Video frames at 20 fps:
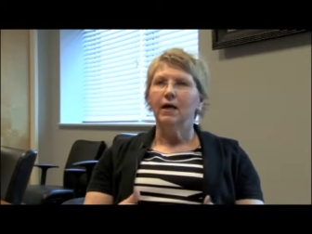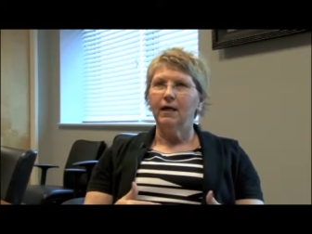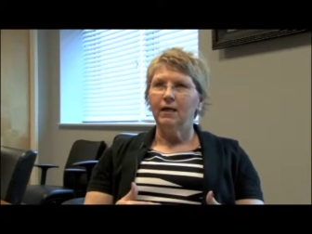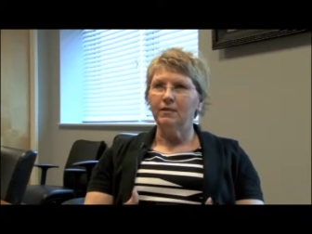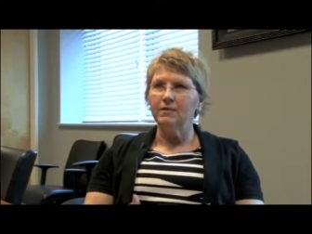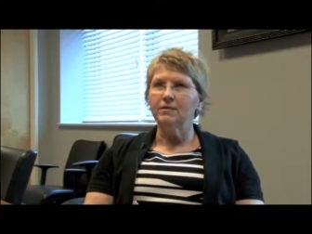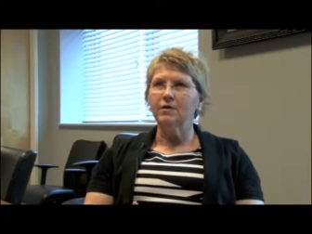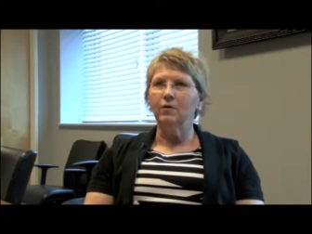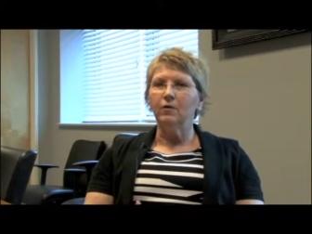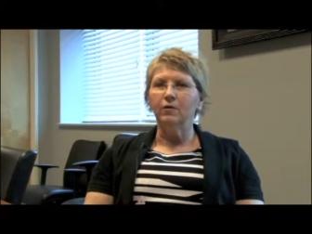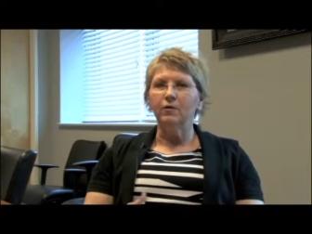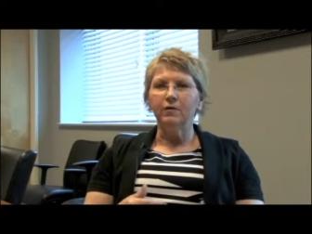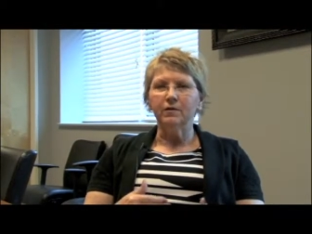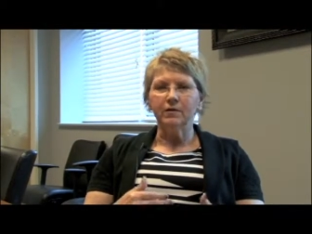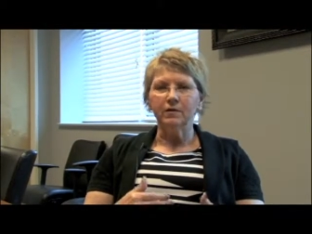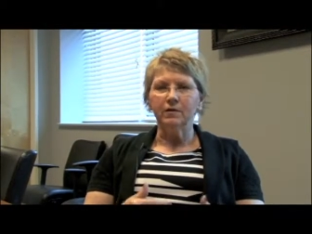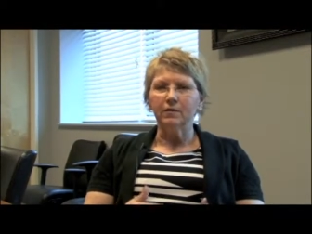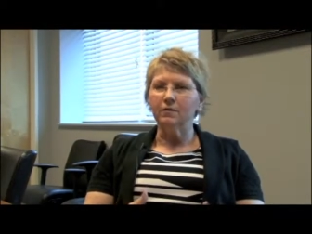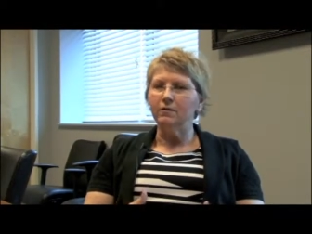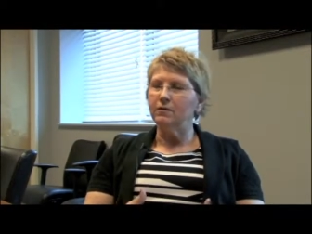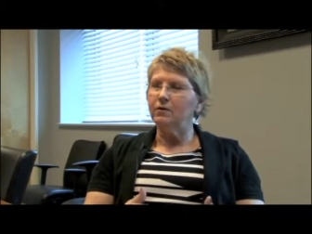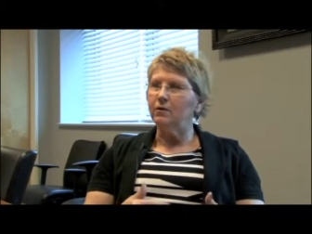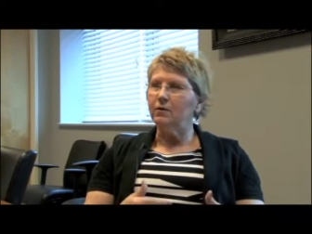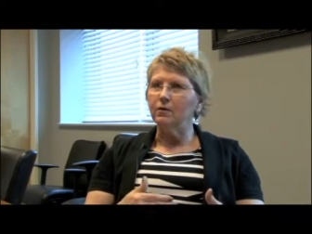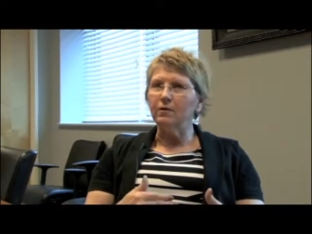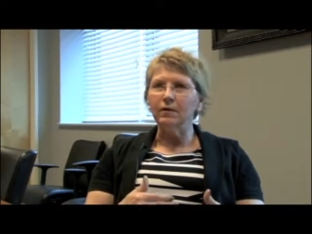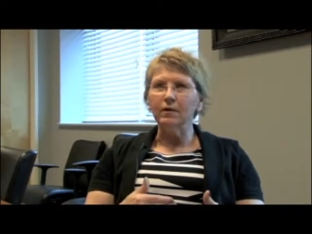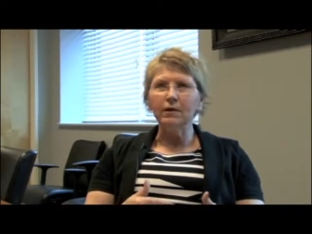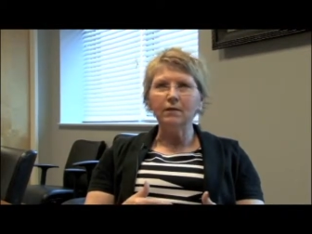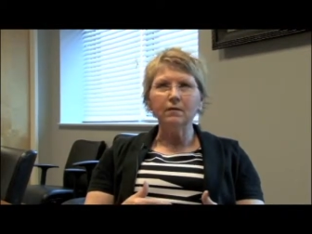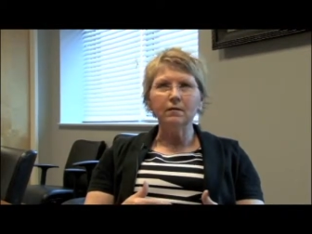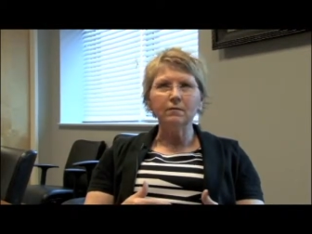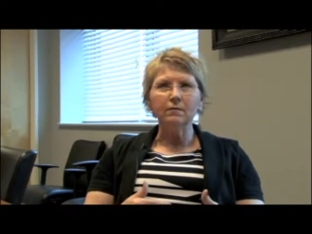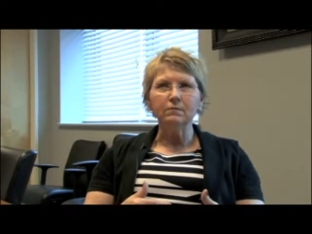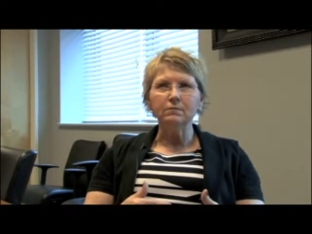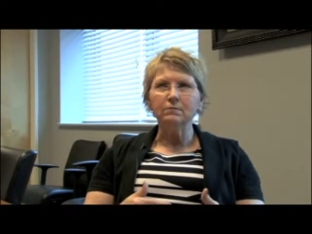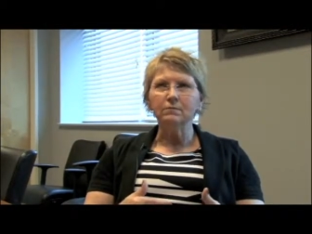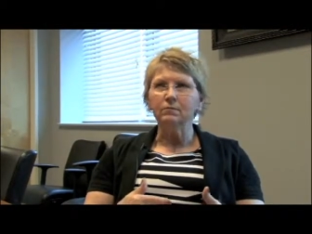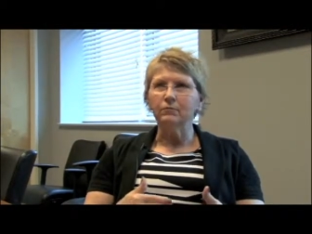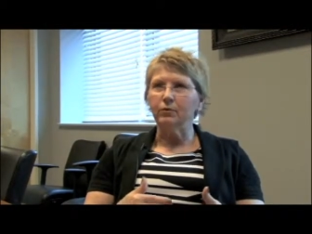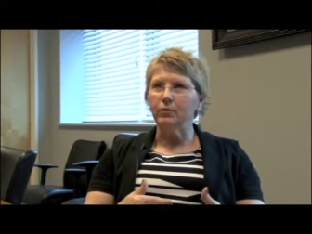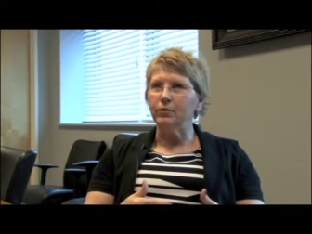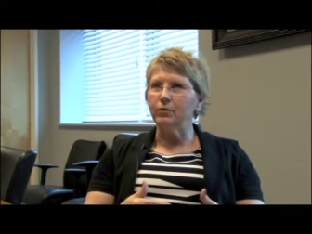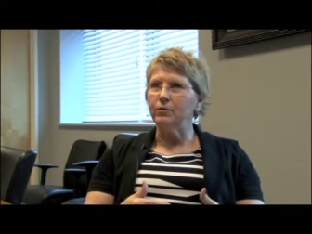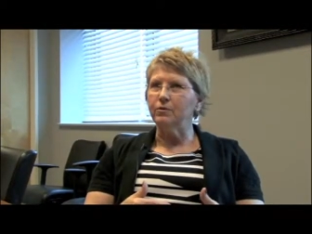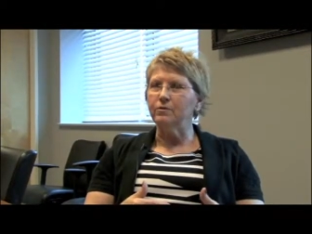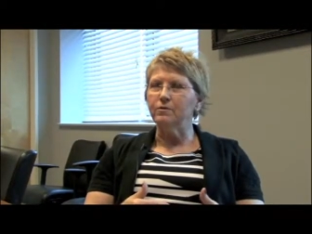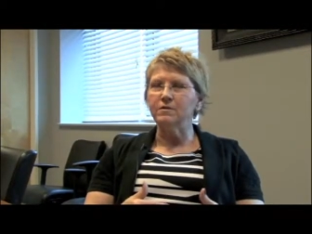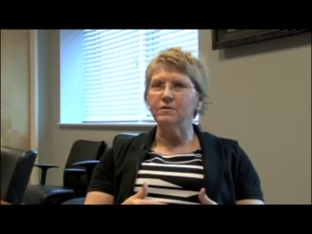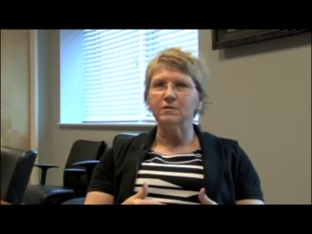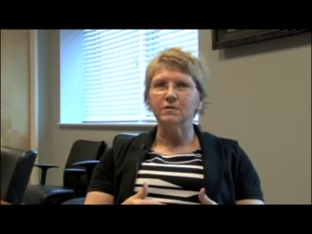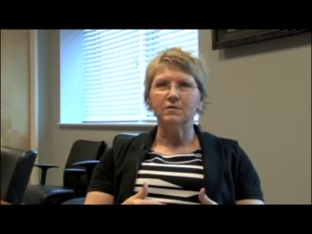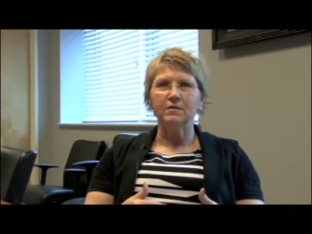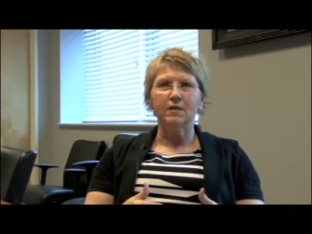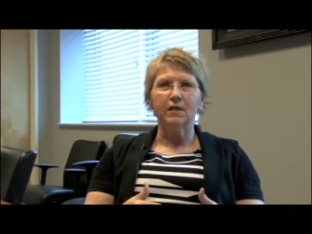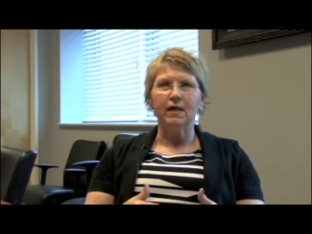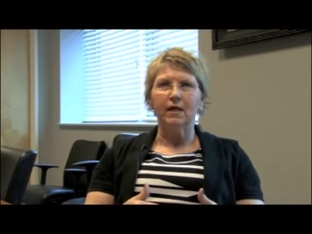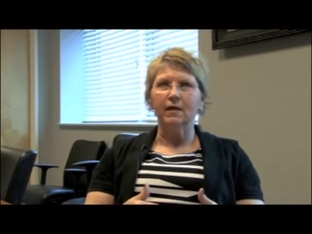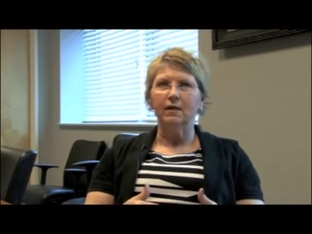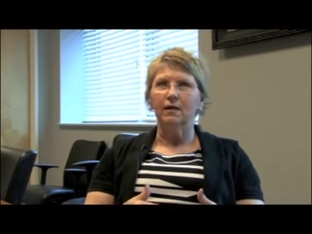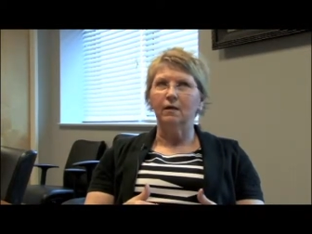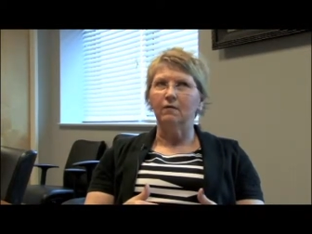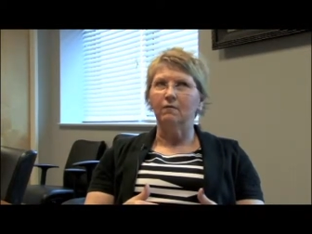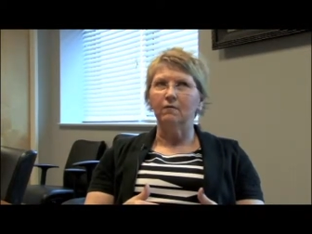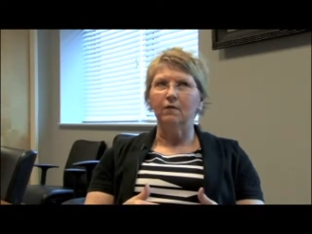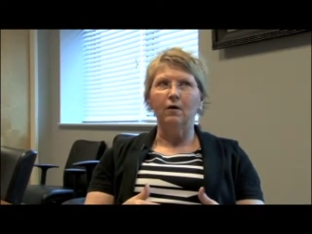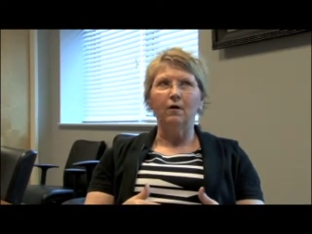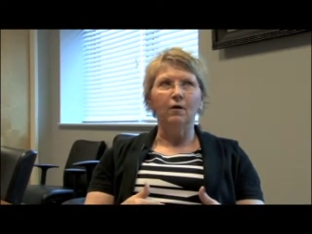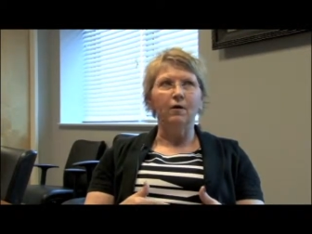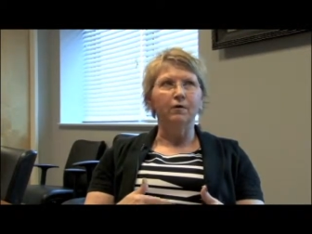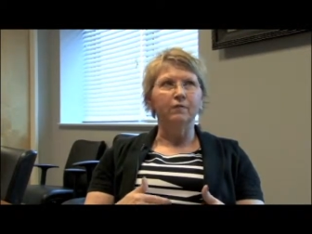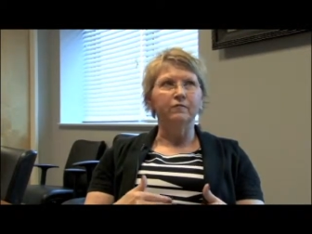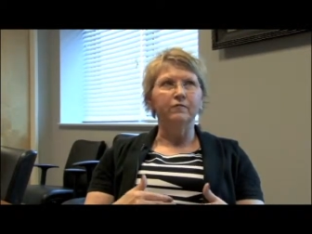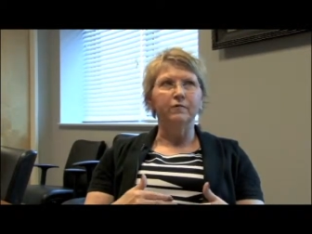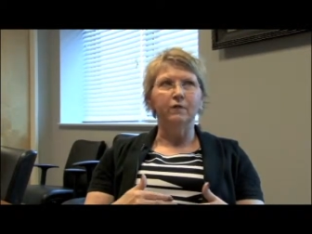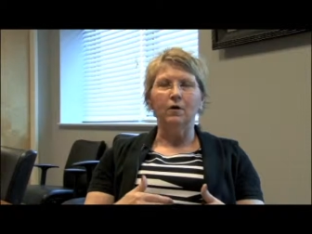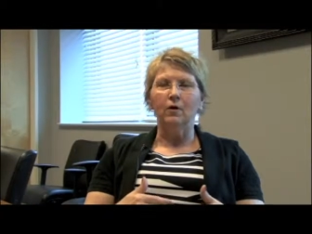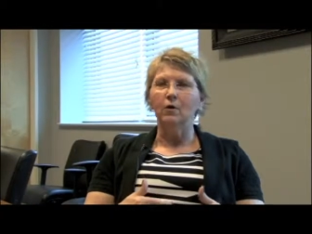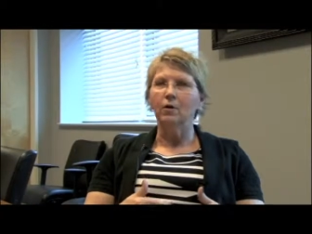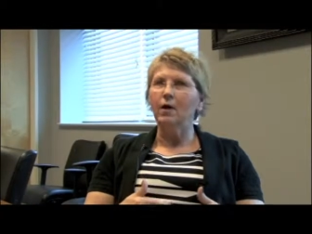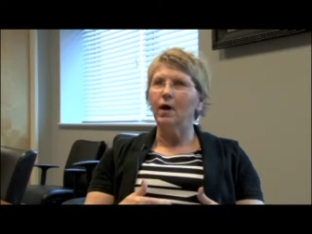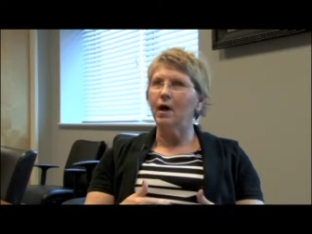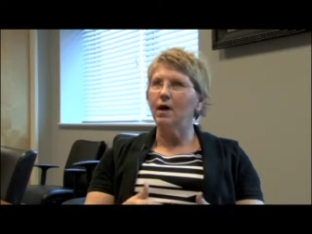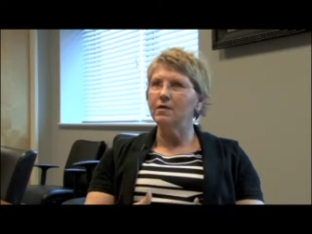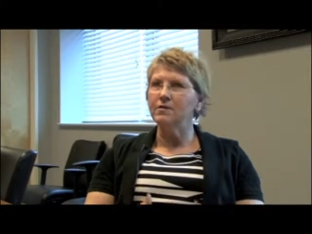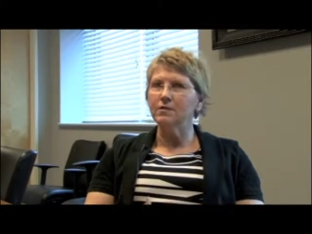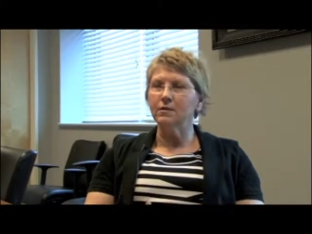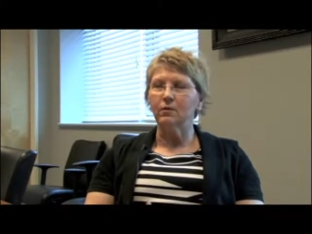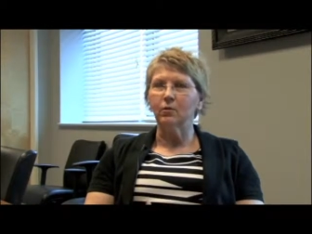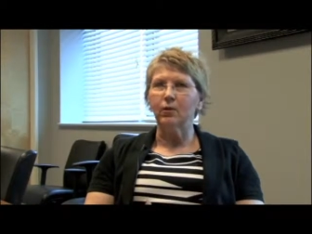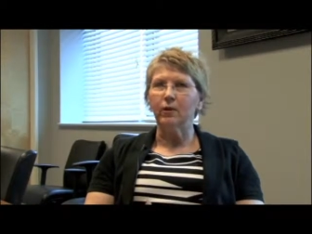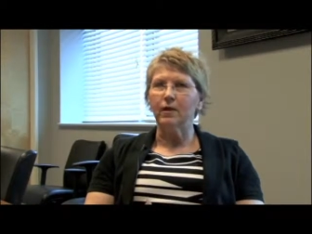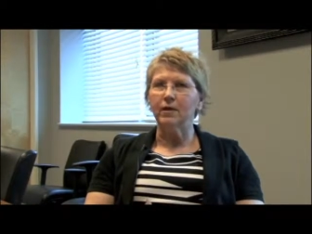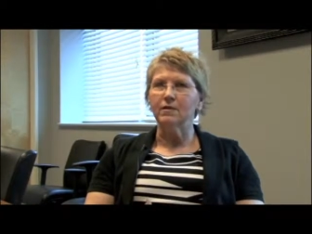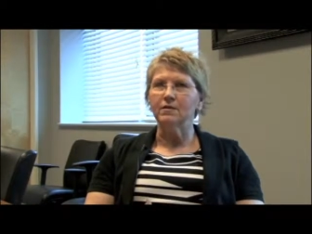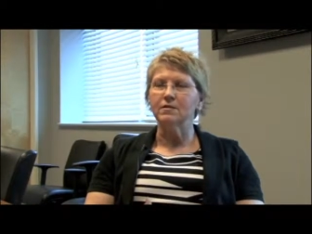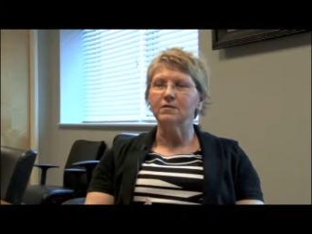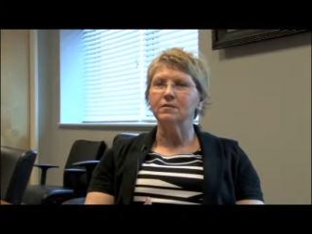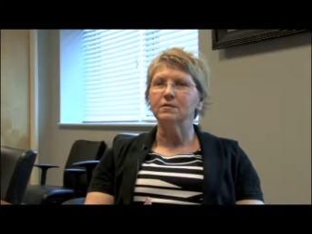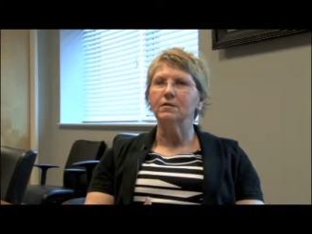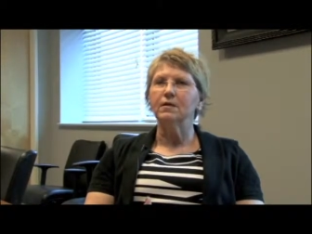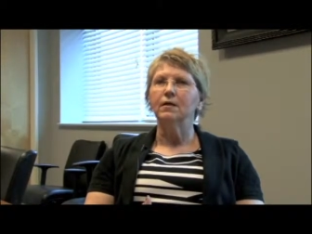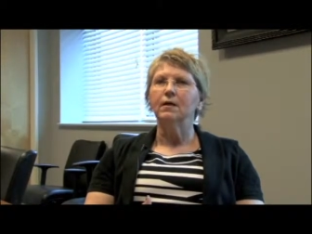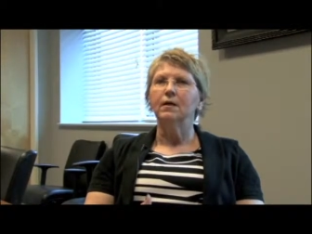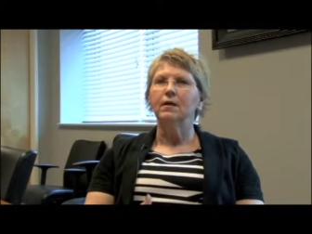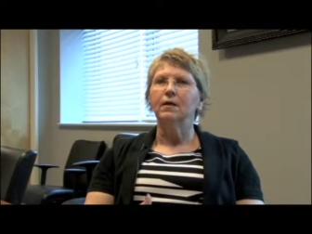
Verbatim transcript: And so, they're little wounds that are, are of no consequence